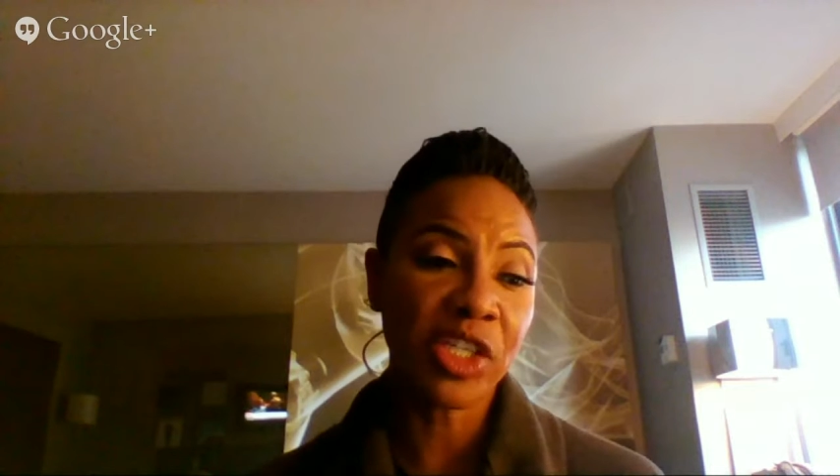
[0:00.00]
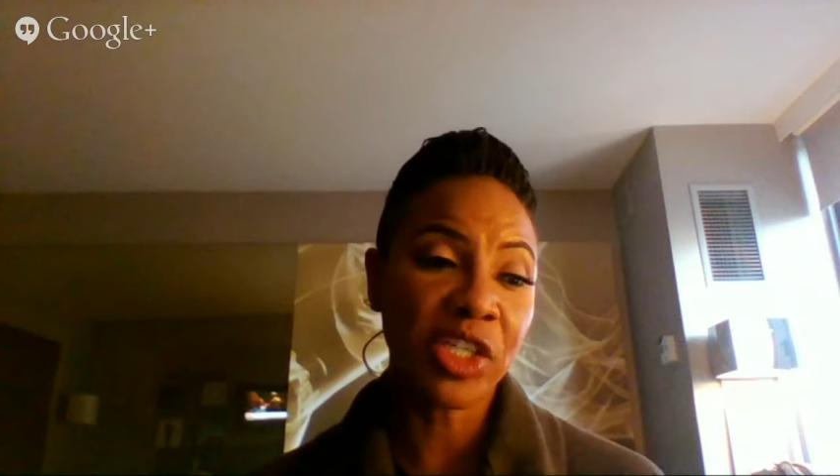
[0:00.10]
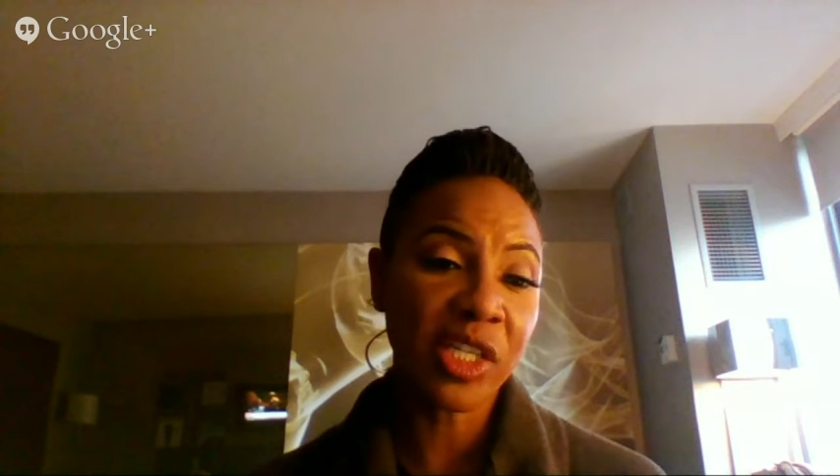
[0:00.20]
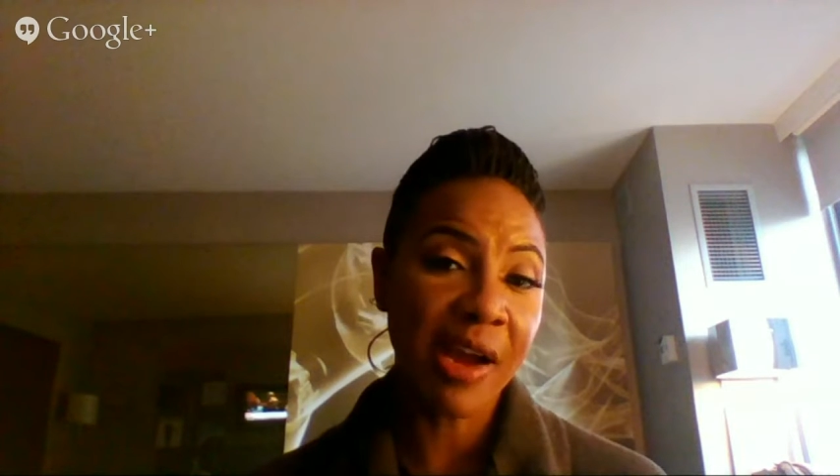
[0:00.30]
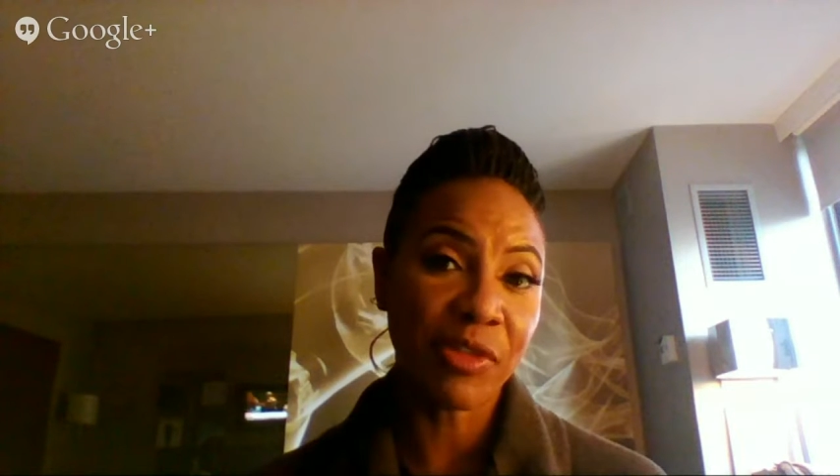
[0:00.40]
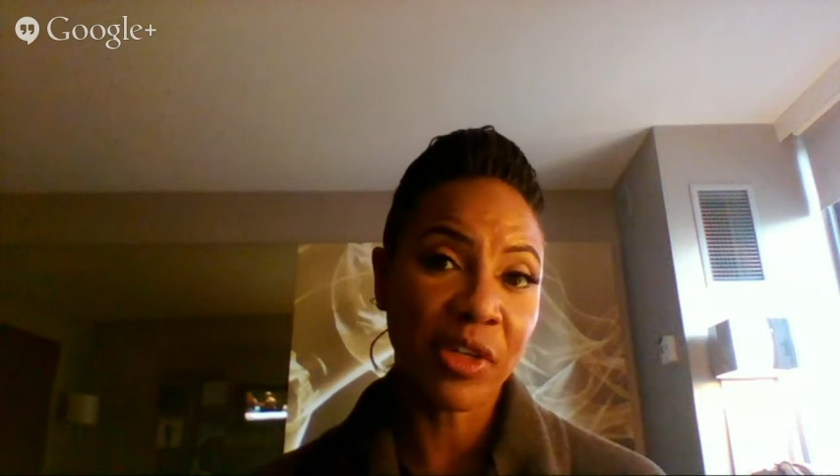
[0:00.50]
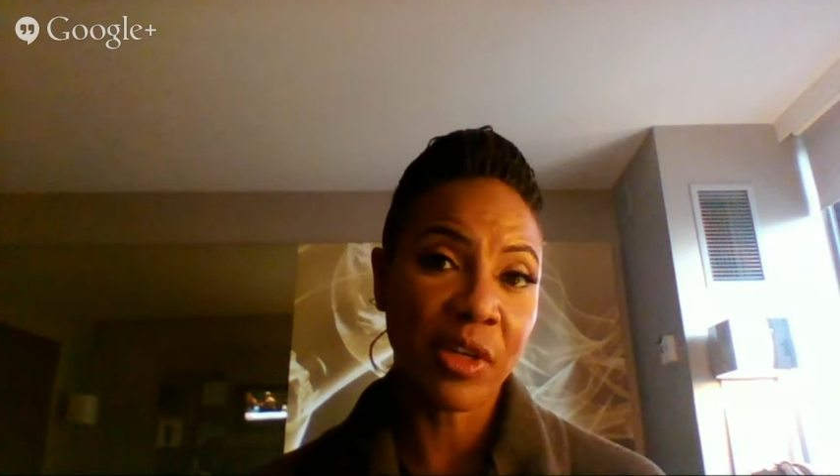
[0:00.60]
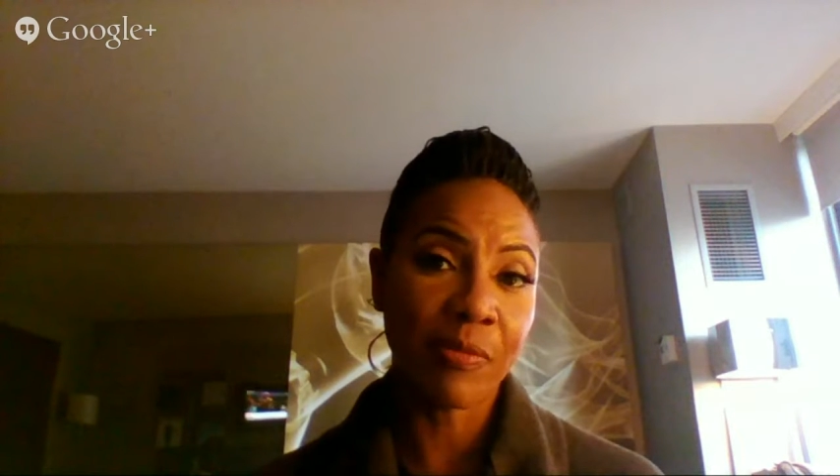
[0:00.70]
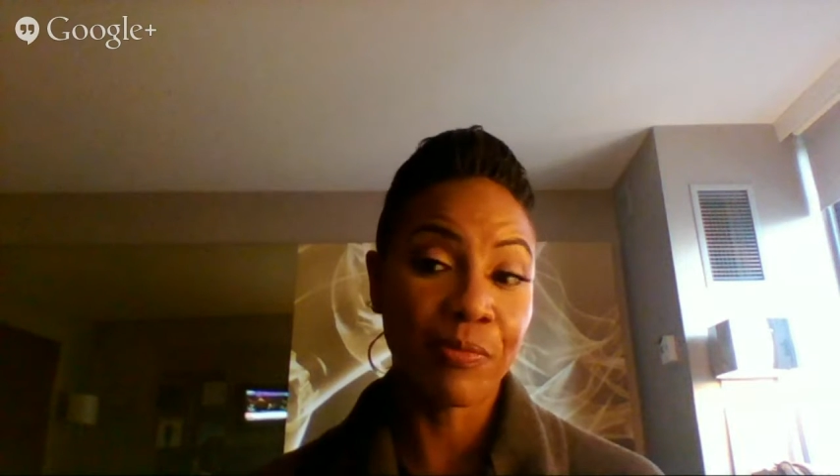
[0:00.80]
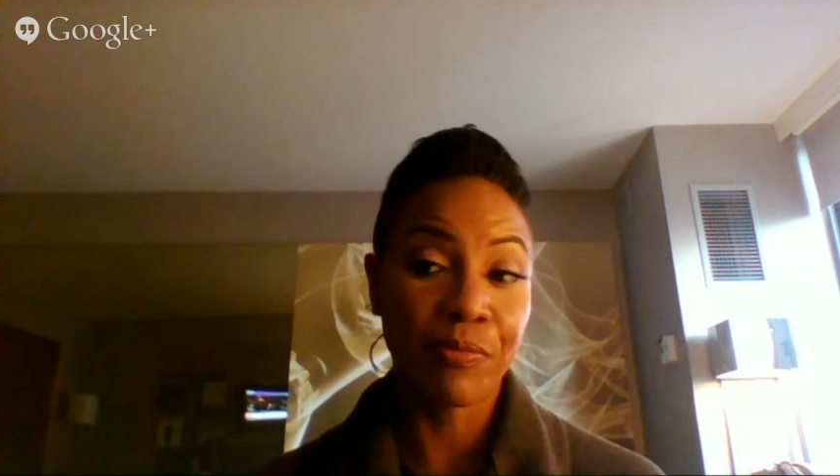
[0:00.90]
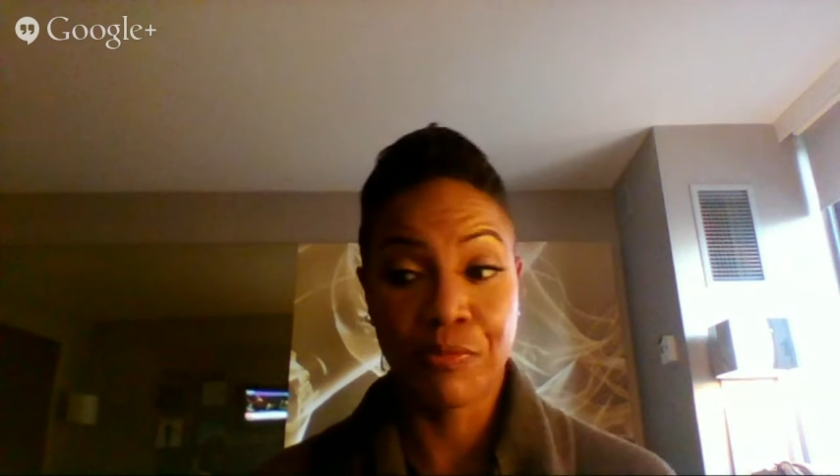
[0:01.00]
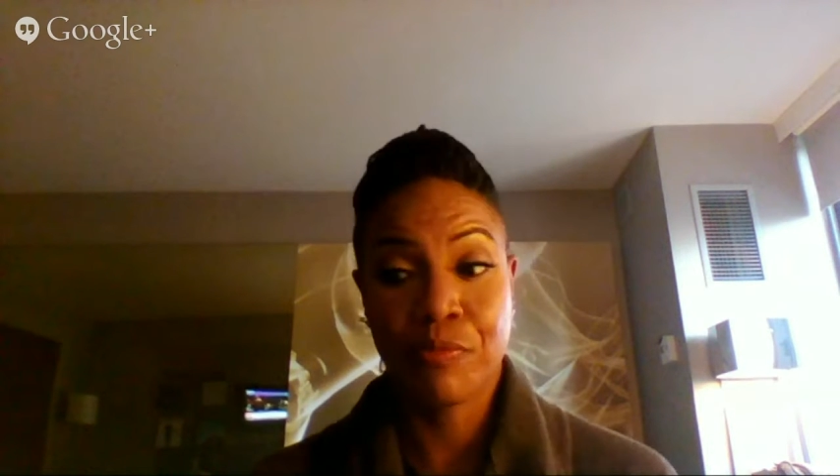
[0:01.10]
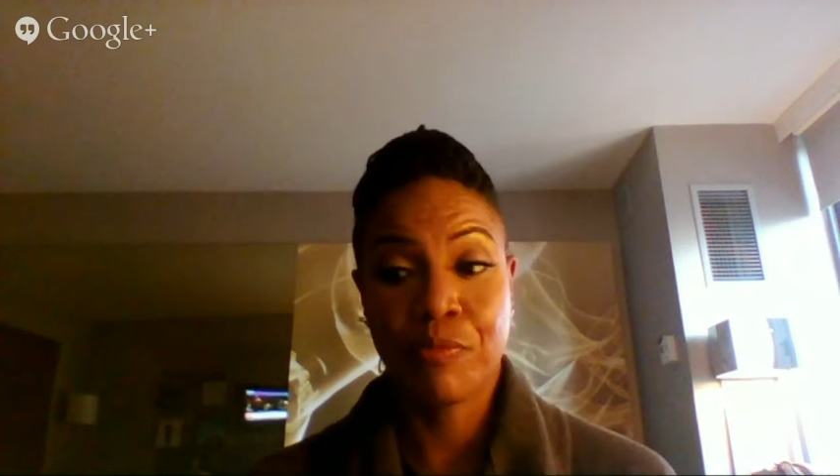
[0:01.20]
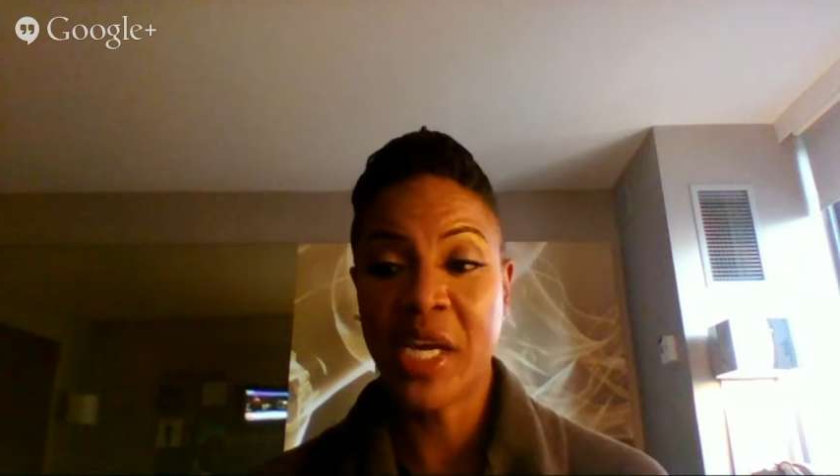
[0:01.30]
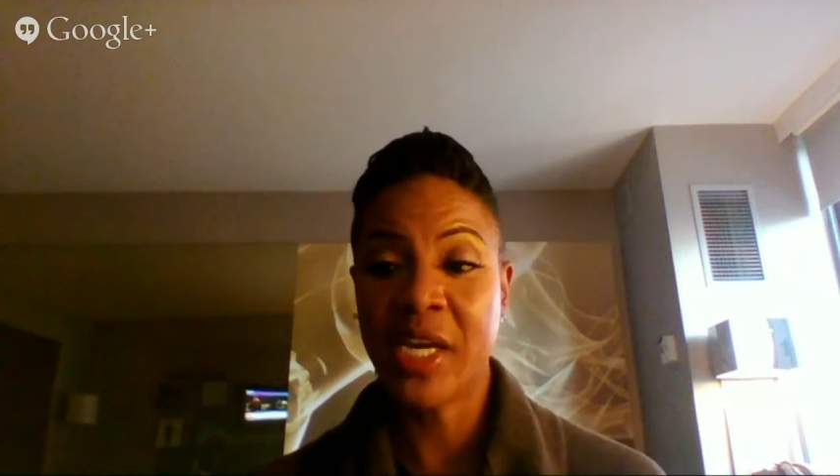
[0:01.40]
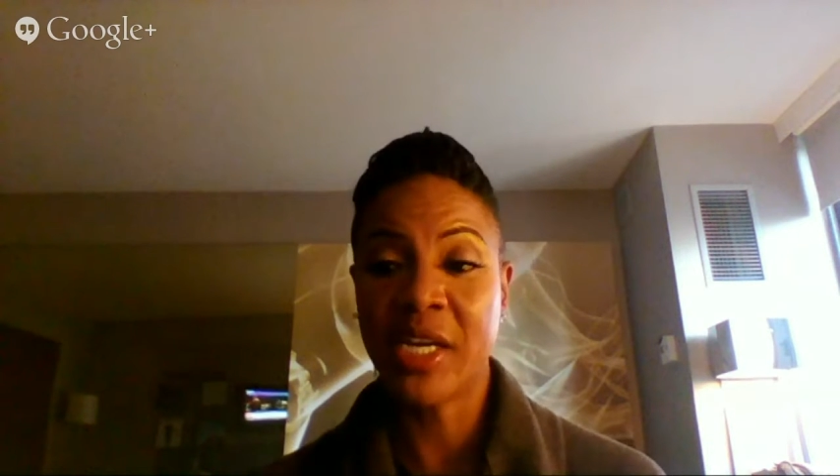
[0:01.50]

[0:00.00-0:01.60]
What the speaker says: They just have to be